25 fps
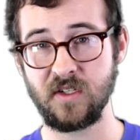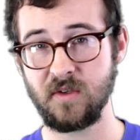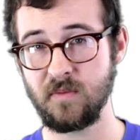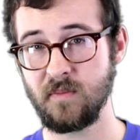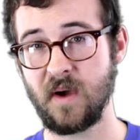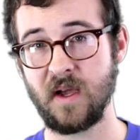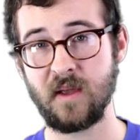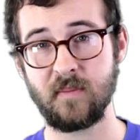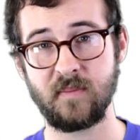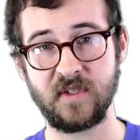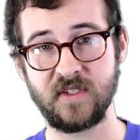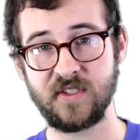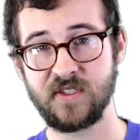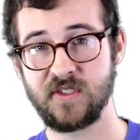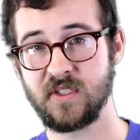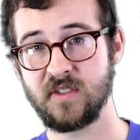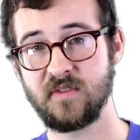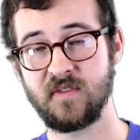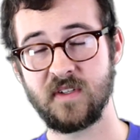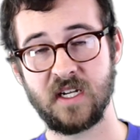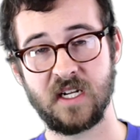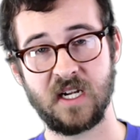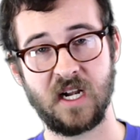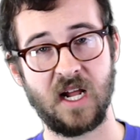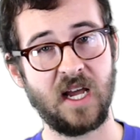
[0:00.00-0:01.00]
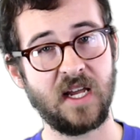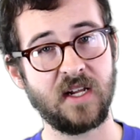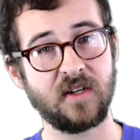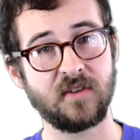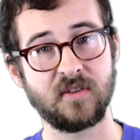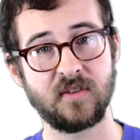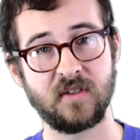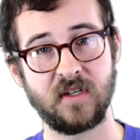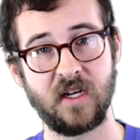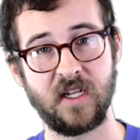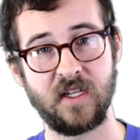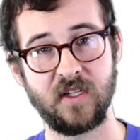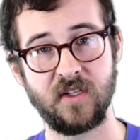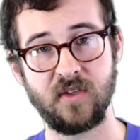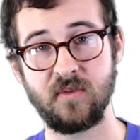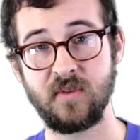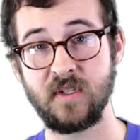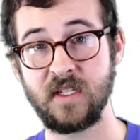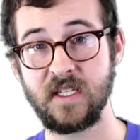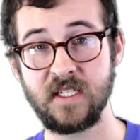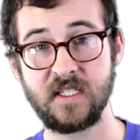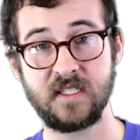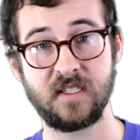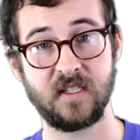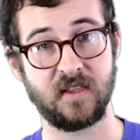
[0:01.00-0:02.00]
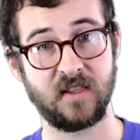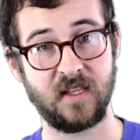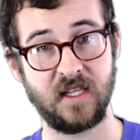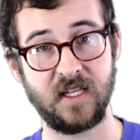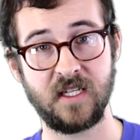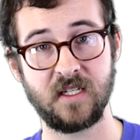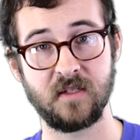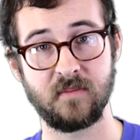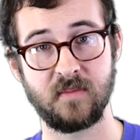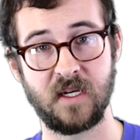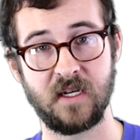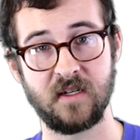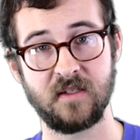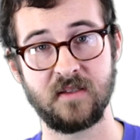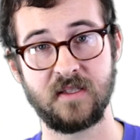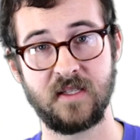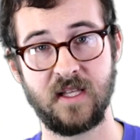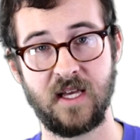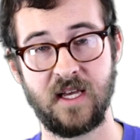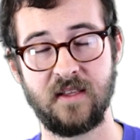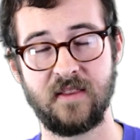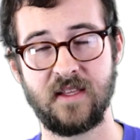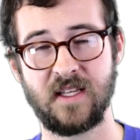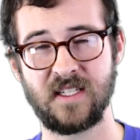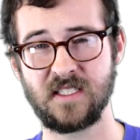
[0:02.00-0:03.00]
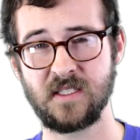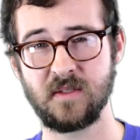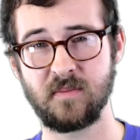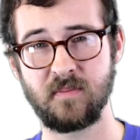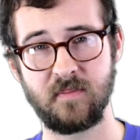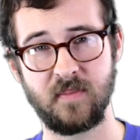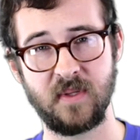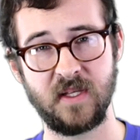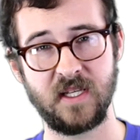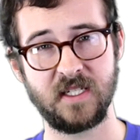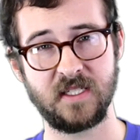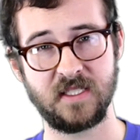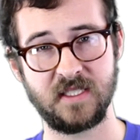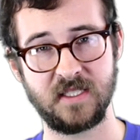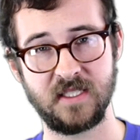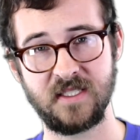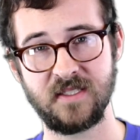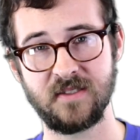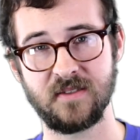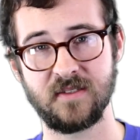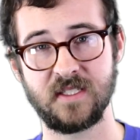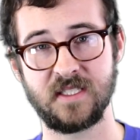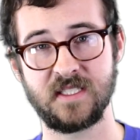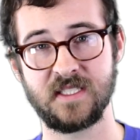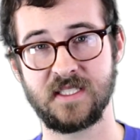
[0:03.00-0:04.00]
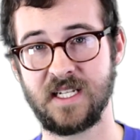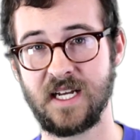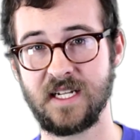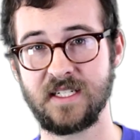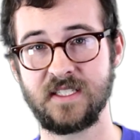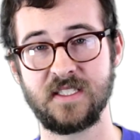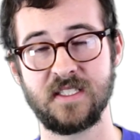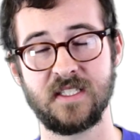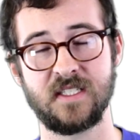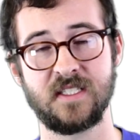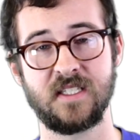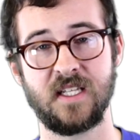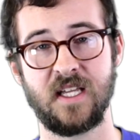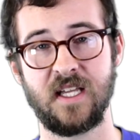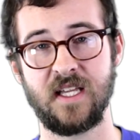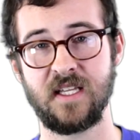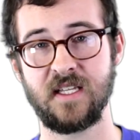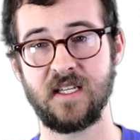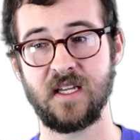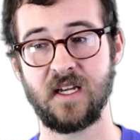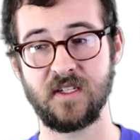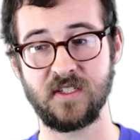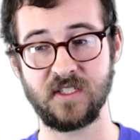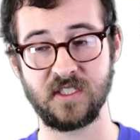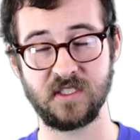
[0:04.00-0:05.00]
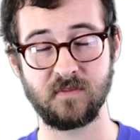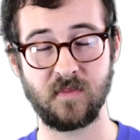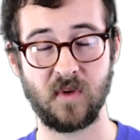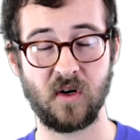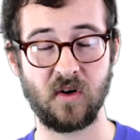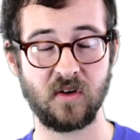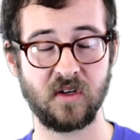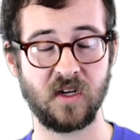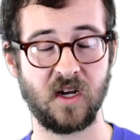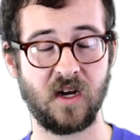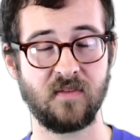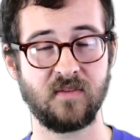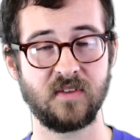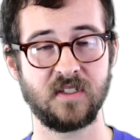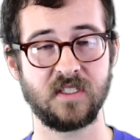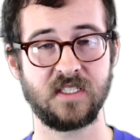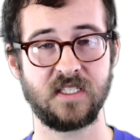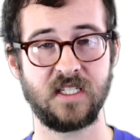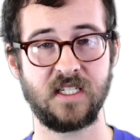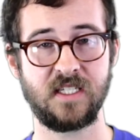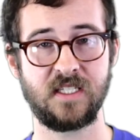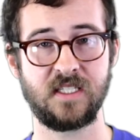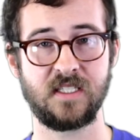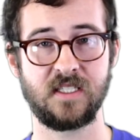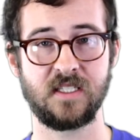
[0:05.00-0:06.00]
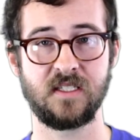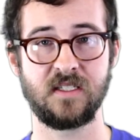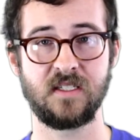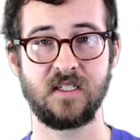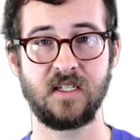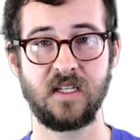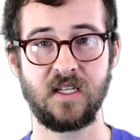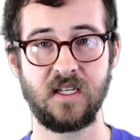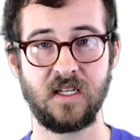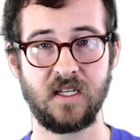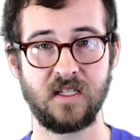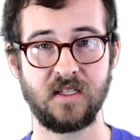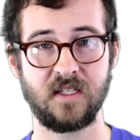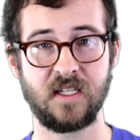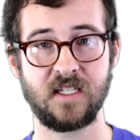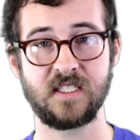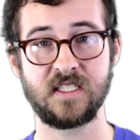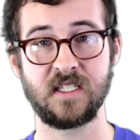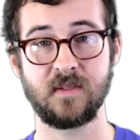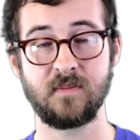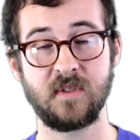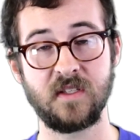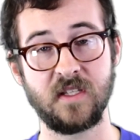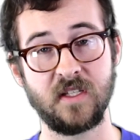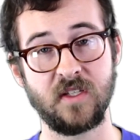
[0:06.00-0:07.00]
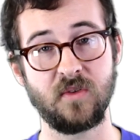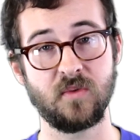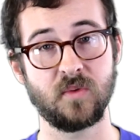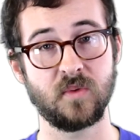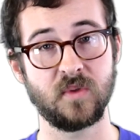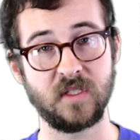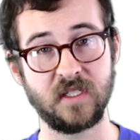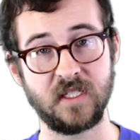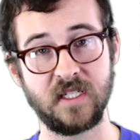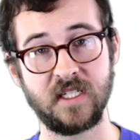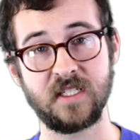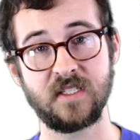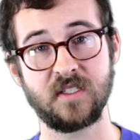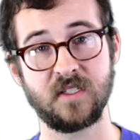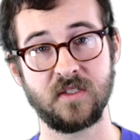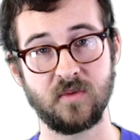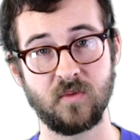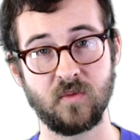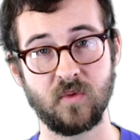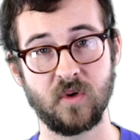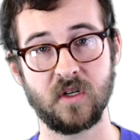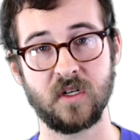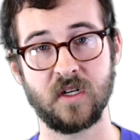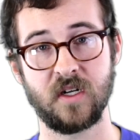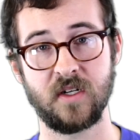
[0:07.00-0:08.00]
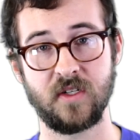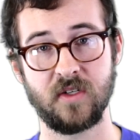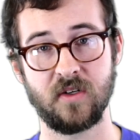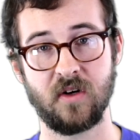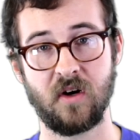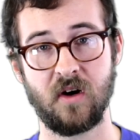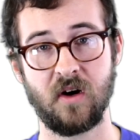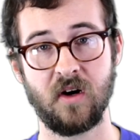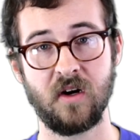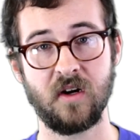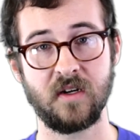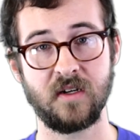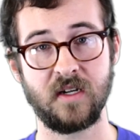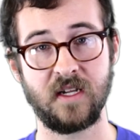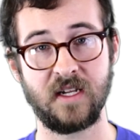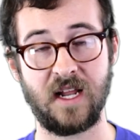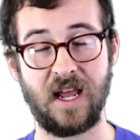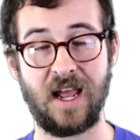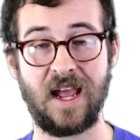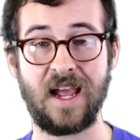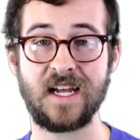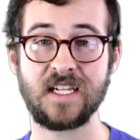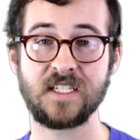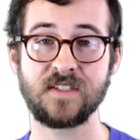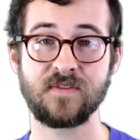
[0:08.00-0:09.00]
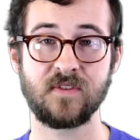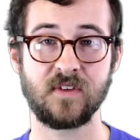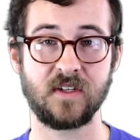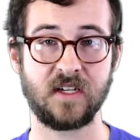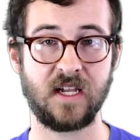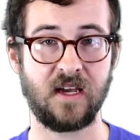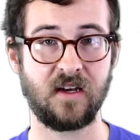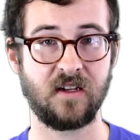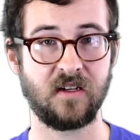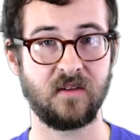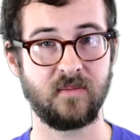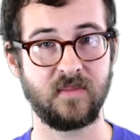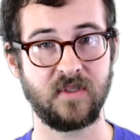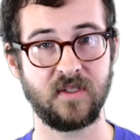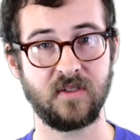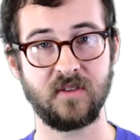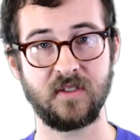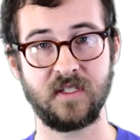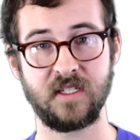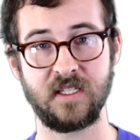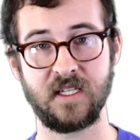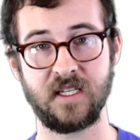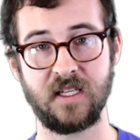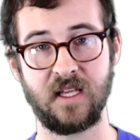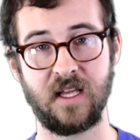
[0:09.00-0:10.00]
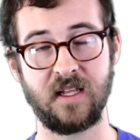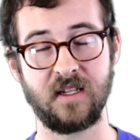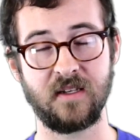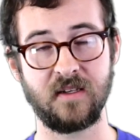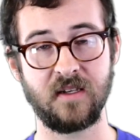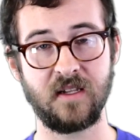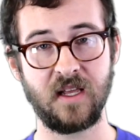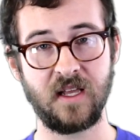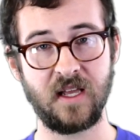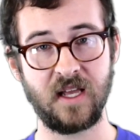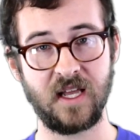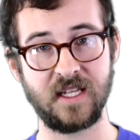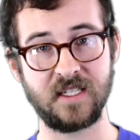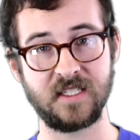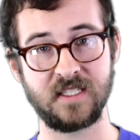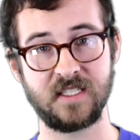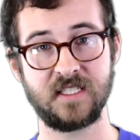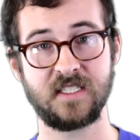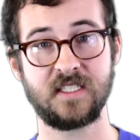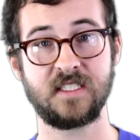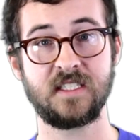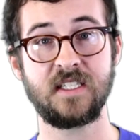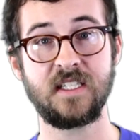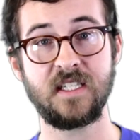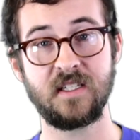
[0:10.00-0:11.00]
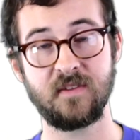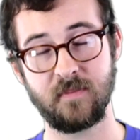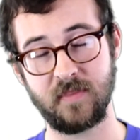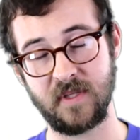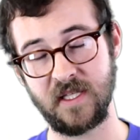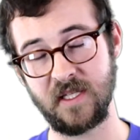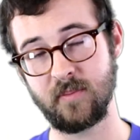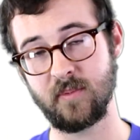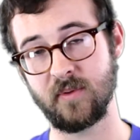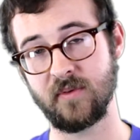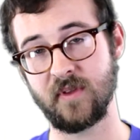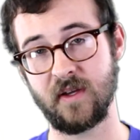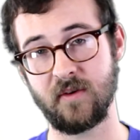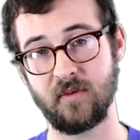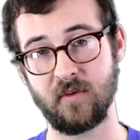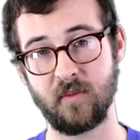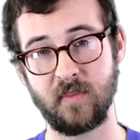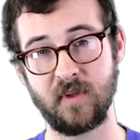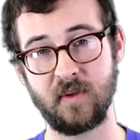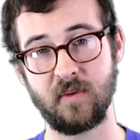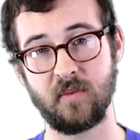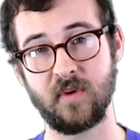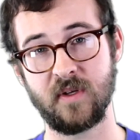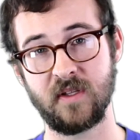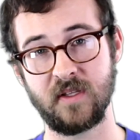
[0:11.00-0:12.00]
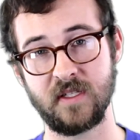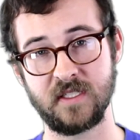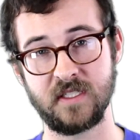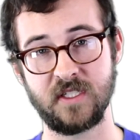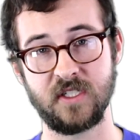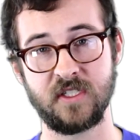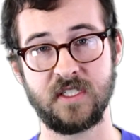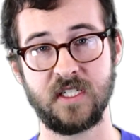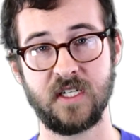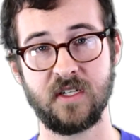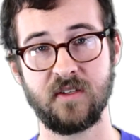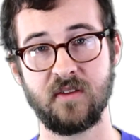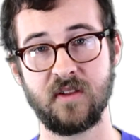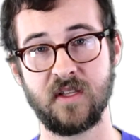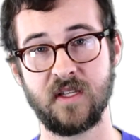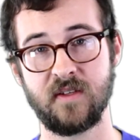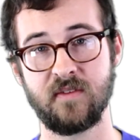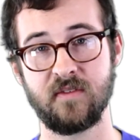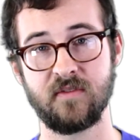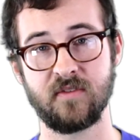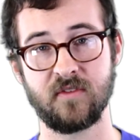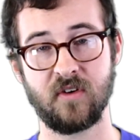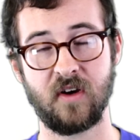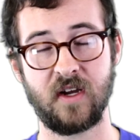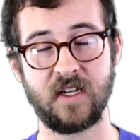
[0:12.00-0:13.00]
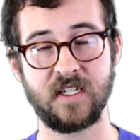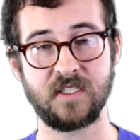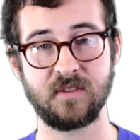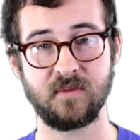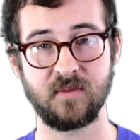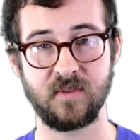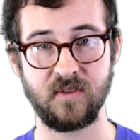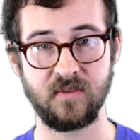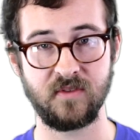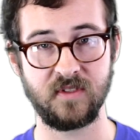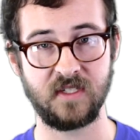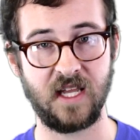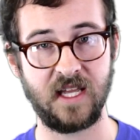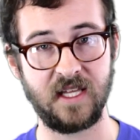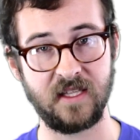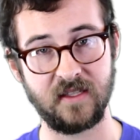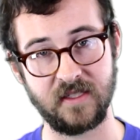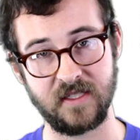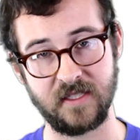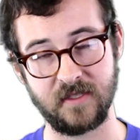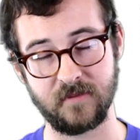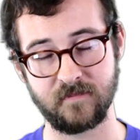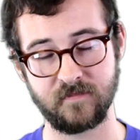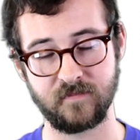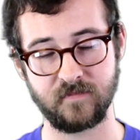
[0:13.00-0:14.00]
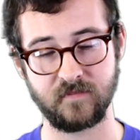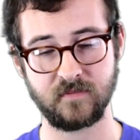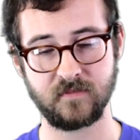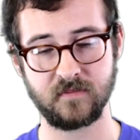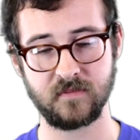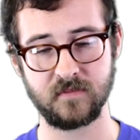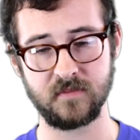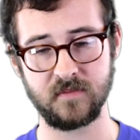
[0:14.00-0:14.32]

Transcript: then you might be serving an idol, and you need to think about that. That's a big deal. It's not just a small conversation. That's something that you really need to work on your heart and ask for accountability and seek people that will be willing to share the love of Christ with you daily.